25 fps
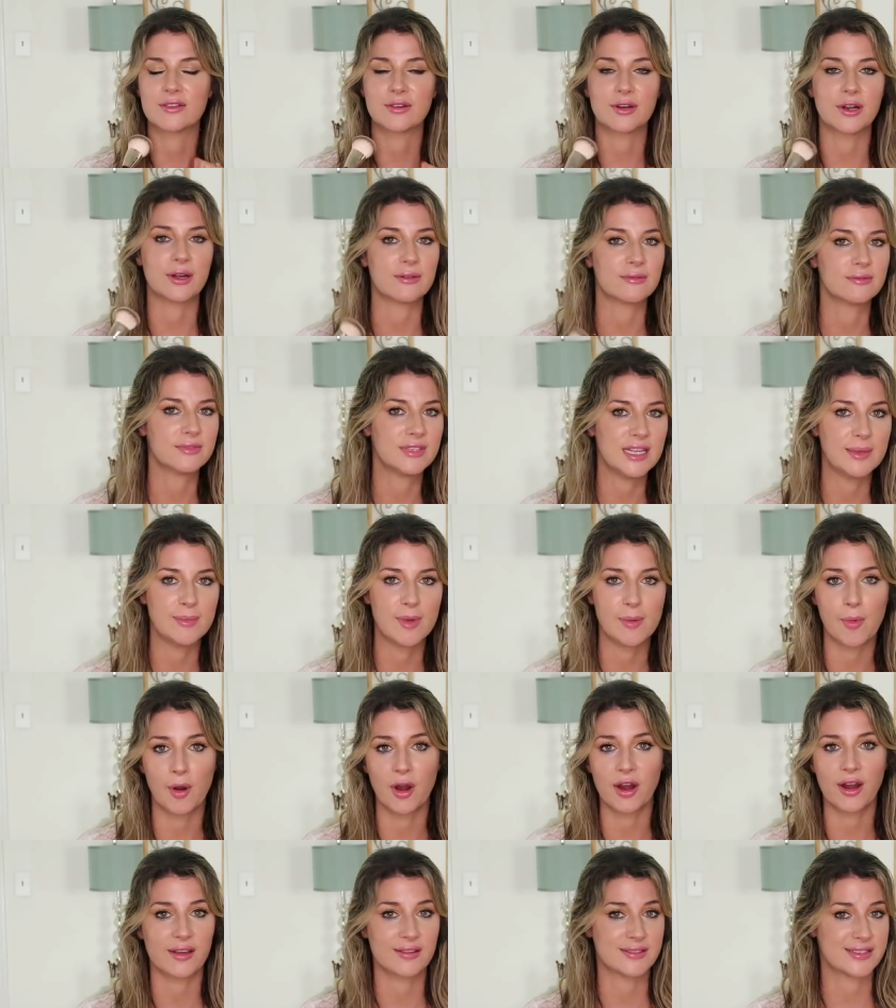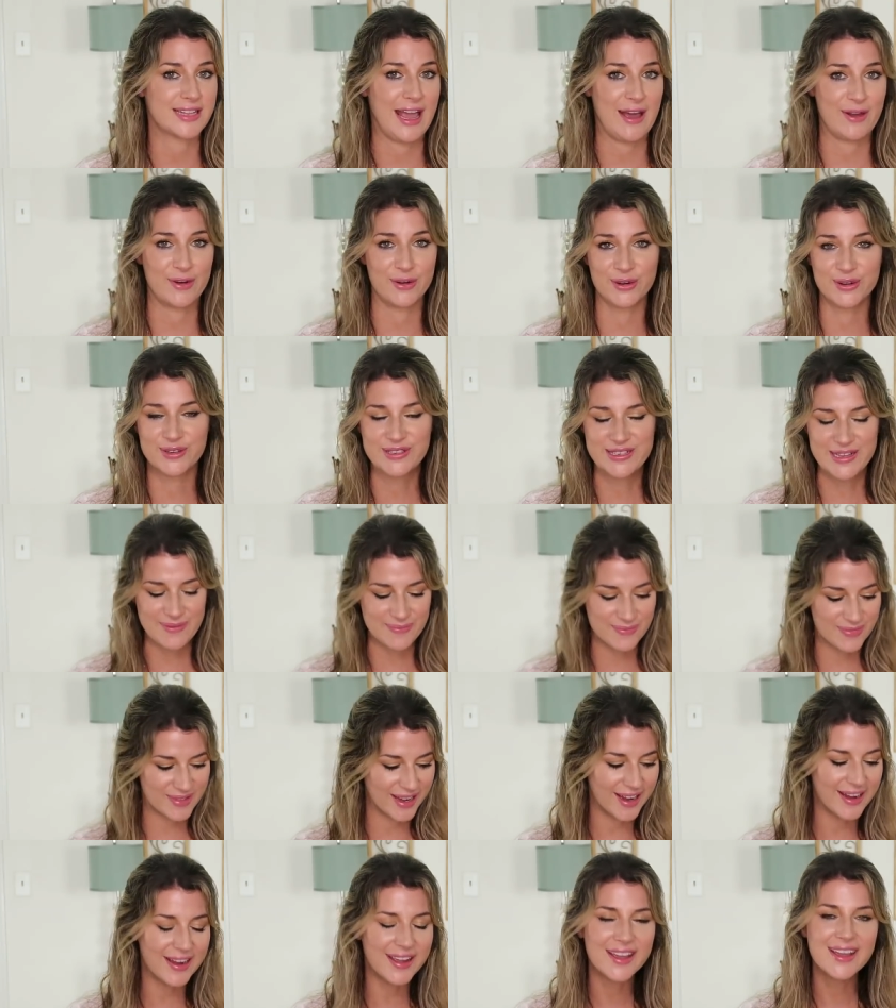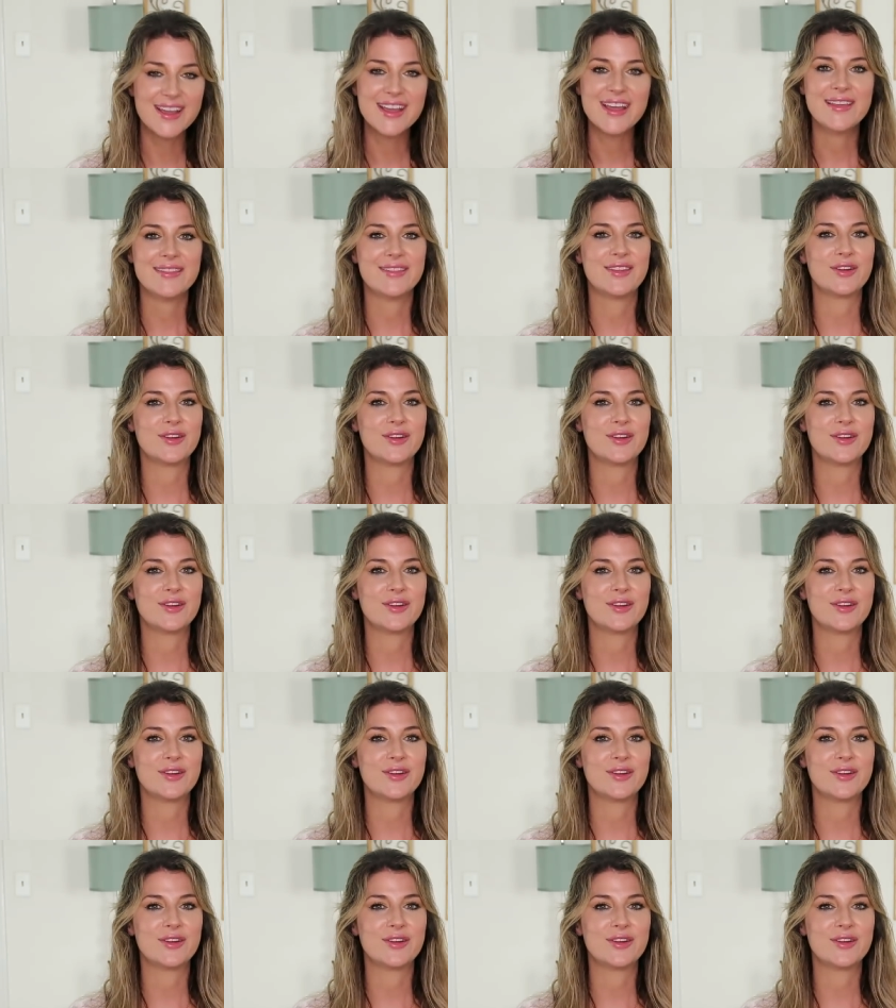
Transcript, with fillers: I don't know, Neiman Marcus counter or something.